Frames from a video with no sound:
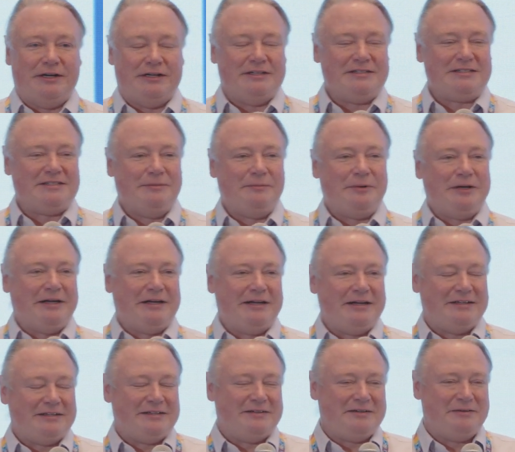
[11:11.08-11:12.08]

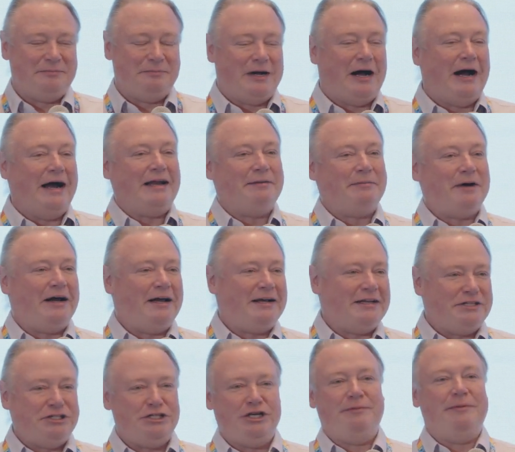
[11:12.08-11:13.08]
somebody hiding behind
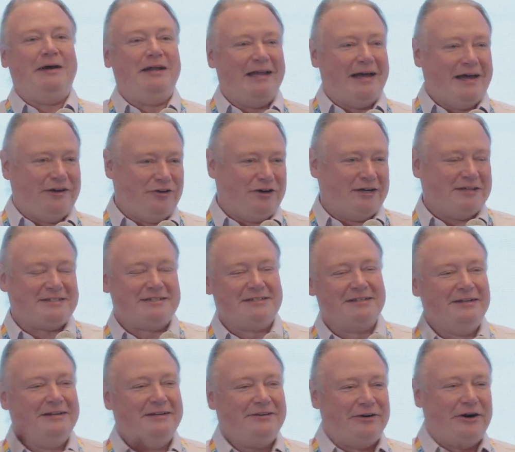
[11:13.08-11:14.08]
a Gmail address,
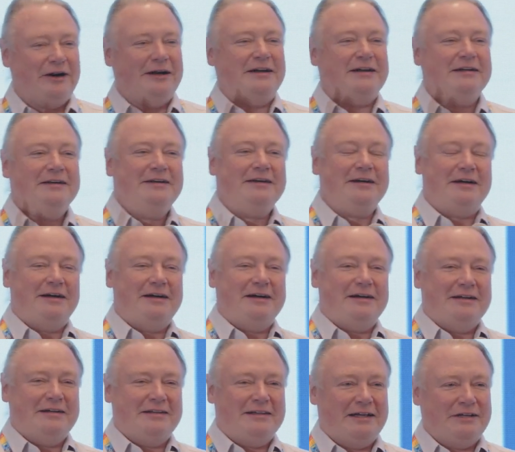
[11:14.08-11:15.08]
right,
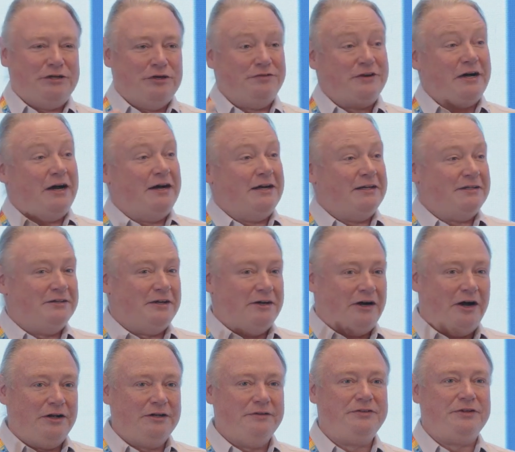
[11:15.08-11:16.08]
that you've got
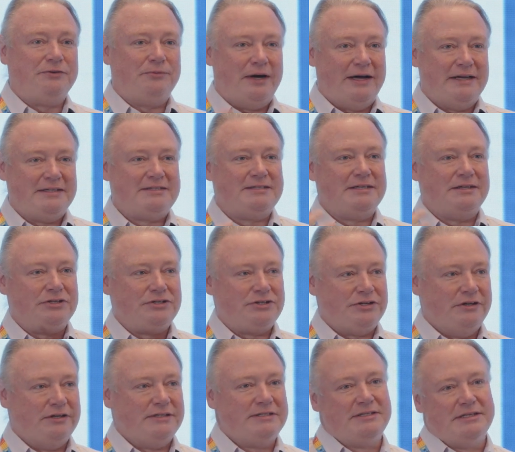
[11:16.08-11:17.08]
all of the rights and
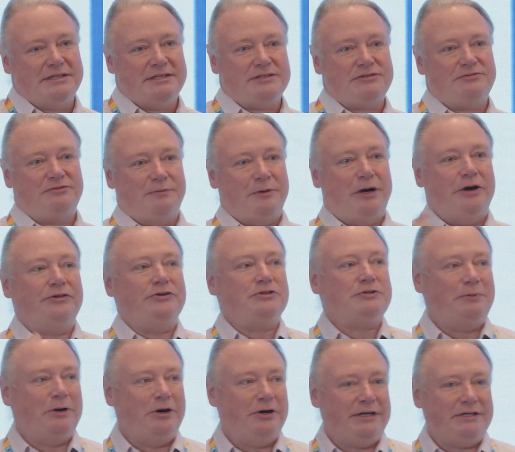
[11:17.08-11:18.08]
assurances from all
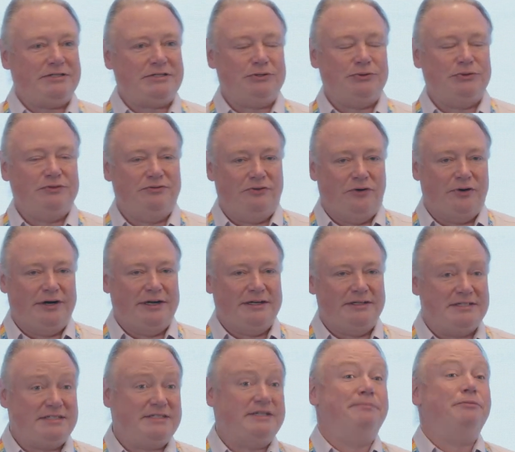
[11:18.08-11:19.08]
those parties to
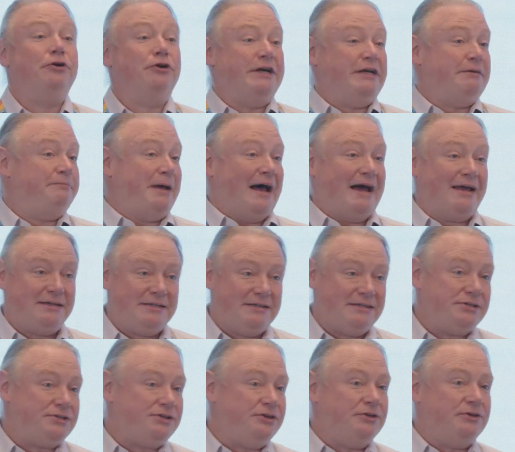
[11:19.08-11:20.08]
avoid submarine patent
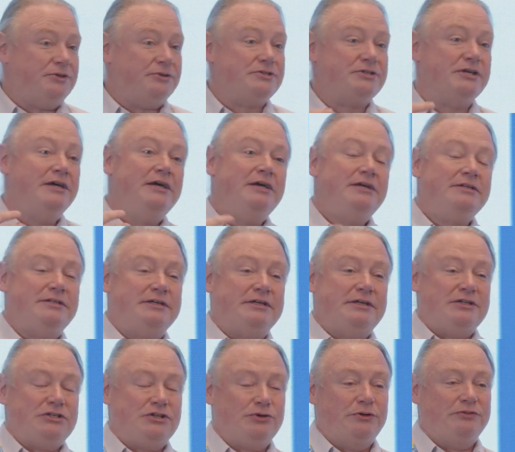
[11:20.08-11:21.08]
issues,
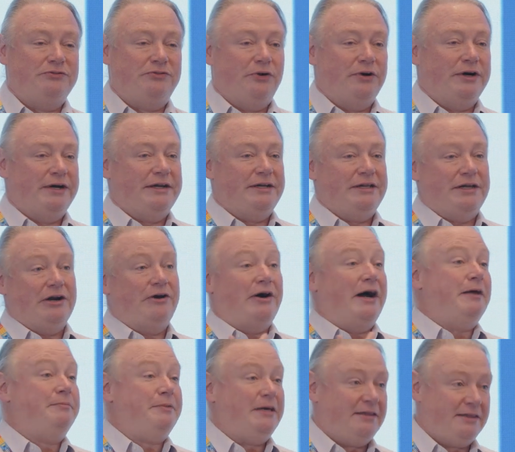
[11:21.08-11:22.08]
to avoid
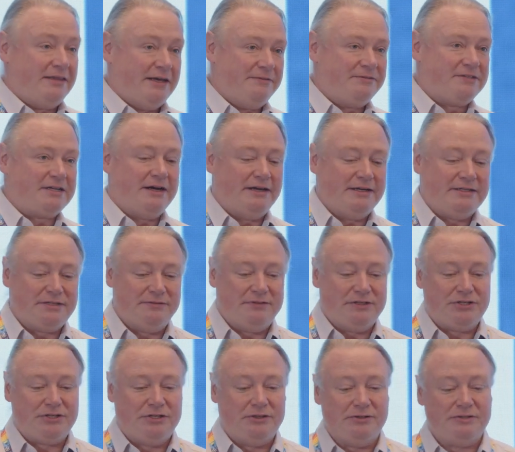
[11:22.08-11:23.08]
IP theft kinds of
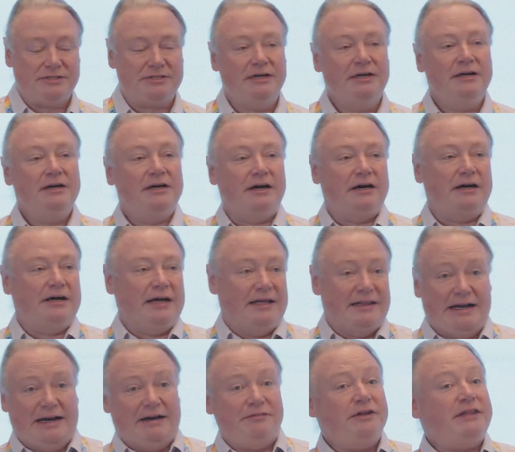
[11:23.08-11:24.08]
issues, and
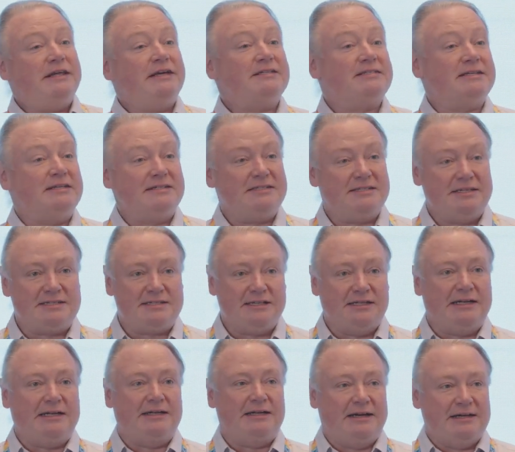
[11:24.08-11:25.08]
that everything is
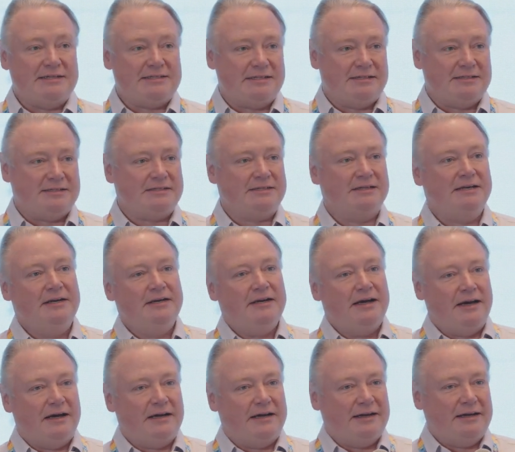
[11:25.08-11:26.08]
consistently licensed,
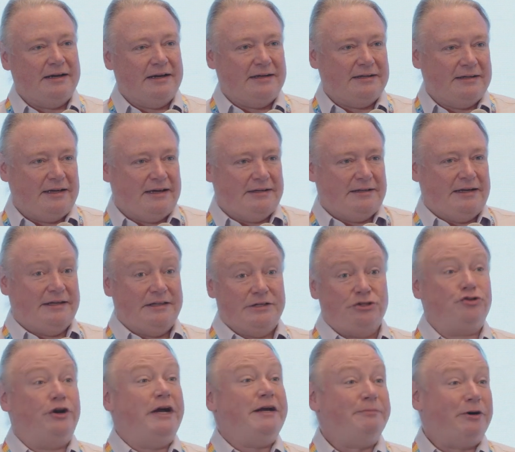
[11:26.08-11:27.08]
and the
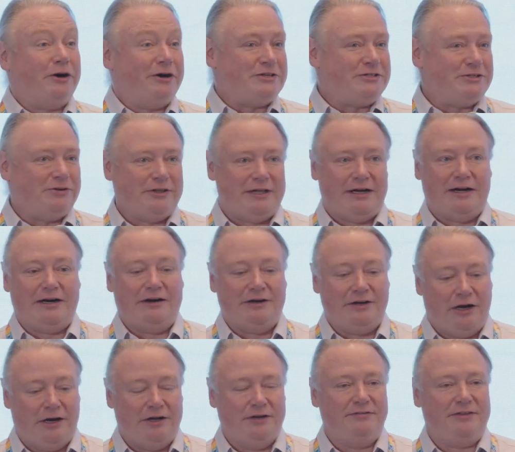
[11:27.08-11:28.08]
trademarks are there
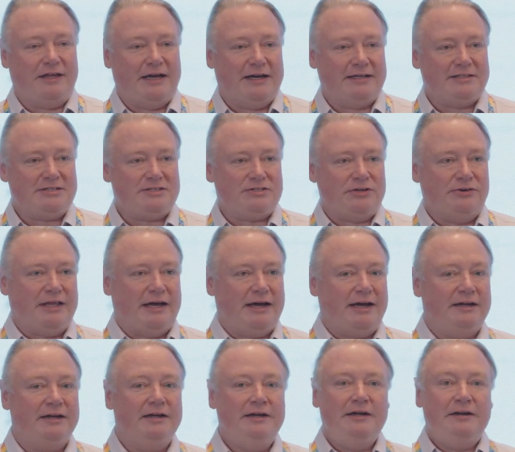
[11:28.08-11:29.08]
and all of that, so
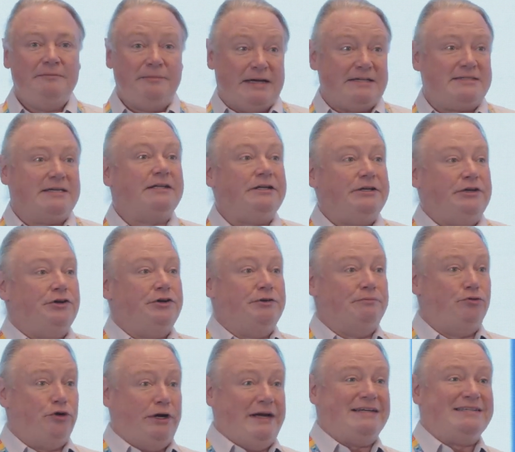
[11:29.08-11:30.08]
that basically you can
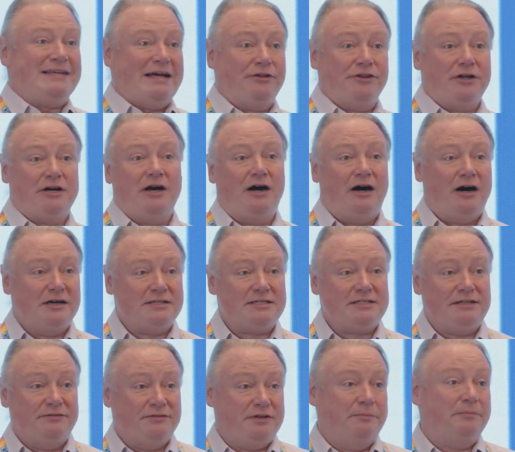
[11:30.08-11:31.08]
bring down the
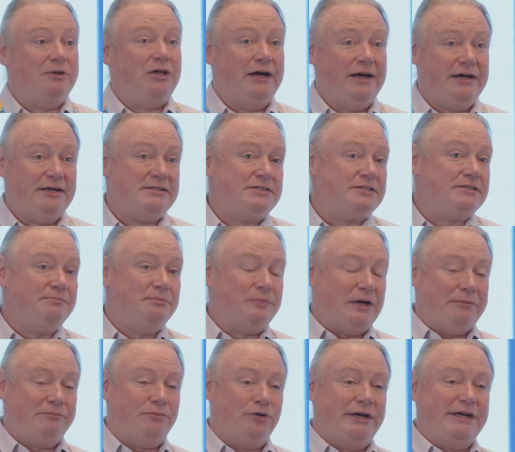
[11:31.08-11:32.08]
cost of compliance
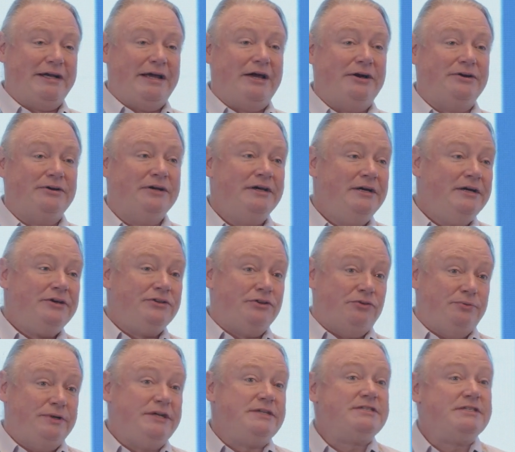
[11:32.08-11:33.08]
and bring down the
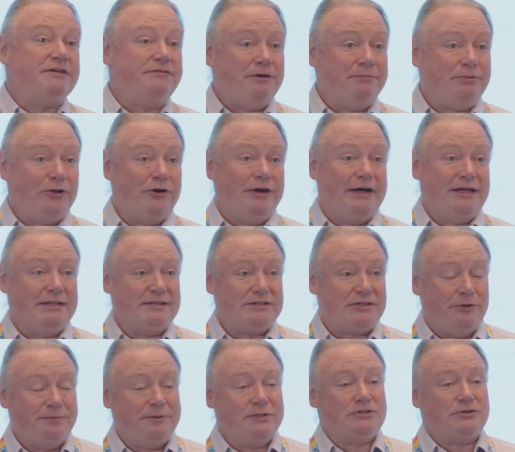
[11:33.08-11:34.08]
risk of deploying this
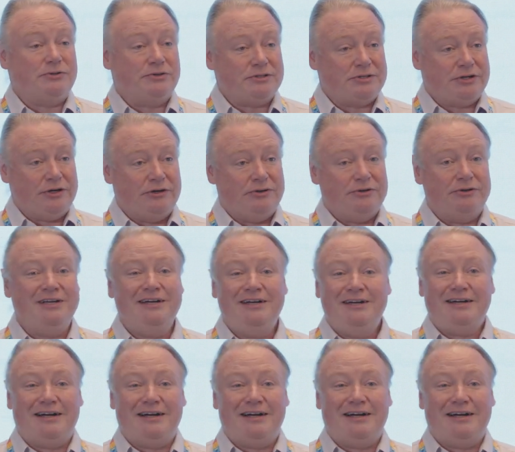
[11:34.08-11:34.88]
open source code.